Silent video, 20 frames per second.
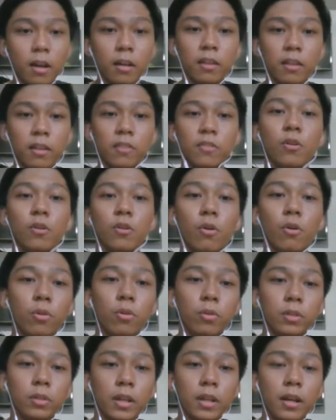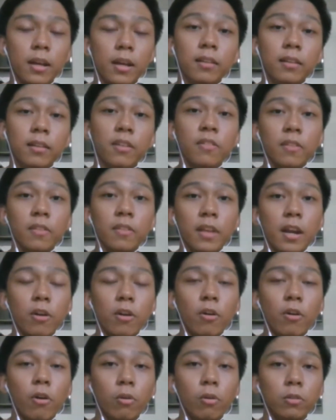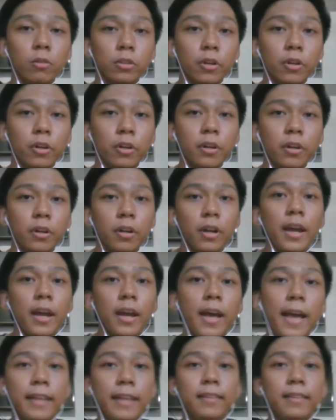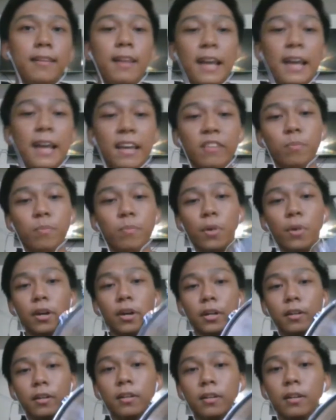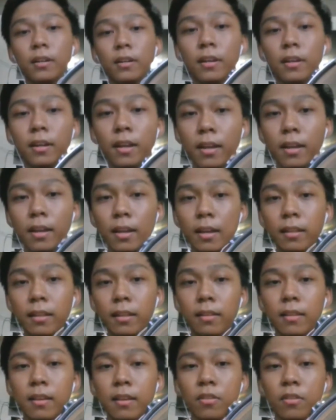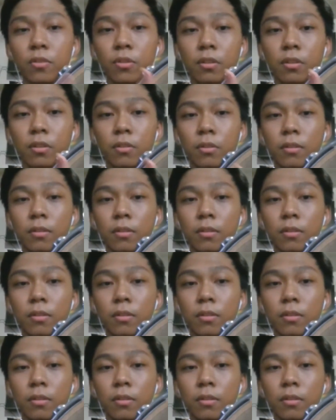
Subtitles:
is called the snare holder. And the last part, these